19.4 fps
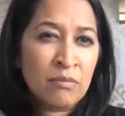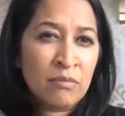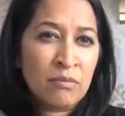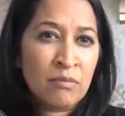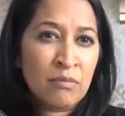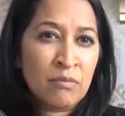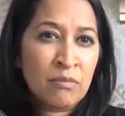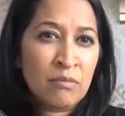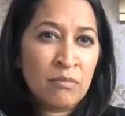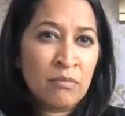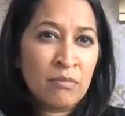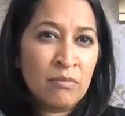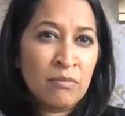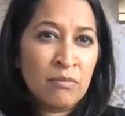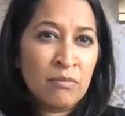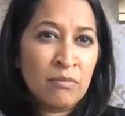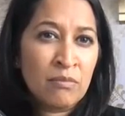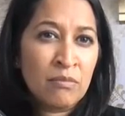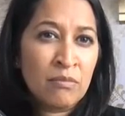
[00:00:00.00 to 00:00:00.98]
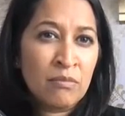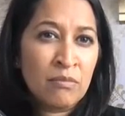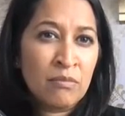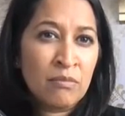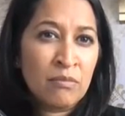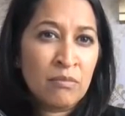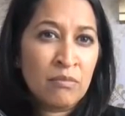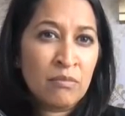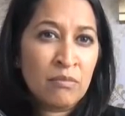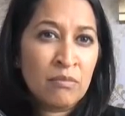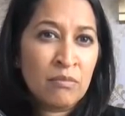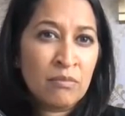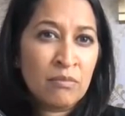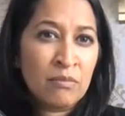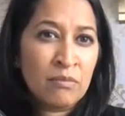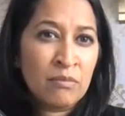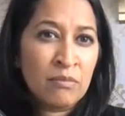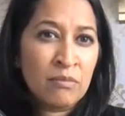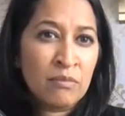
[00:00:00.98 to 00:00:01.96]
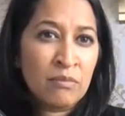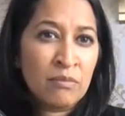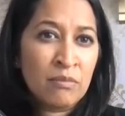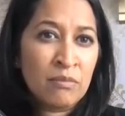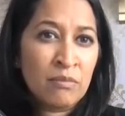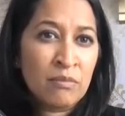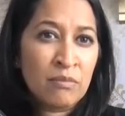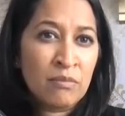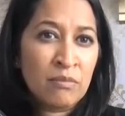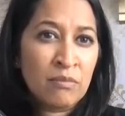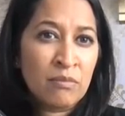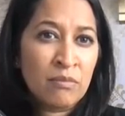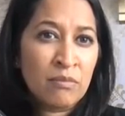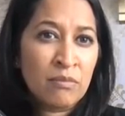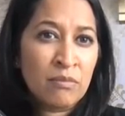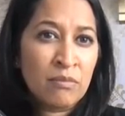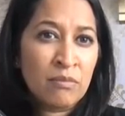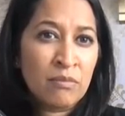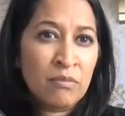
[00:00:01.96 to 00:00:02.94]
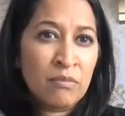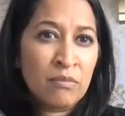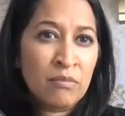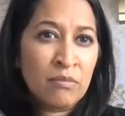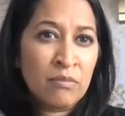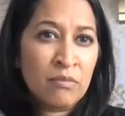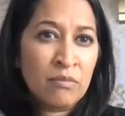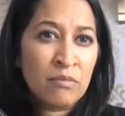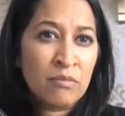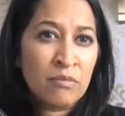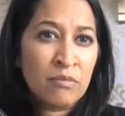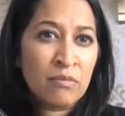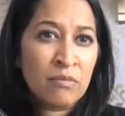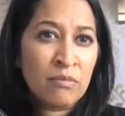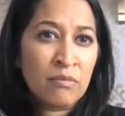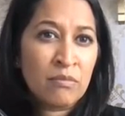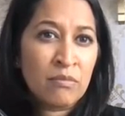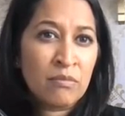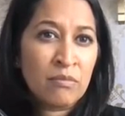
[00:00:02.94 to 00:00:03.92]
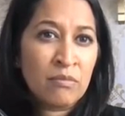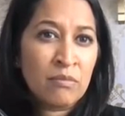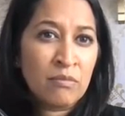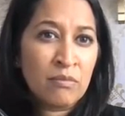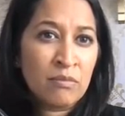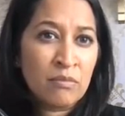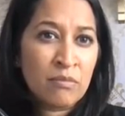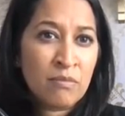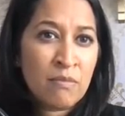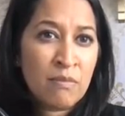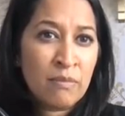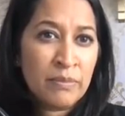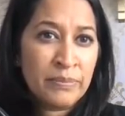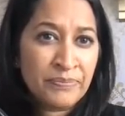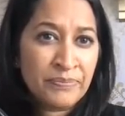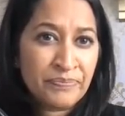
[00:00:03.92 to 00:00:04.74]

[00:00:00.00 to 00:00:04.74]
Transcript: No words are spoken by the person on screen.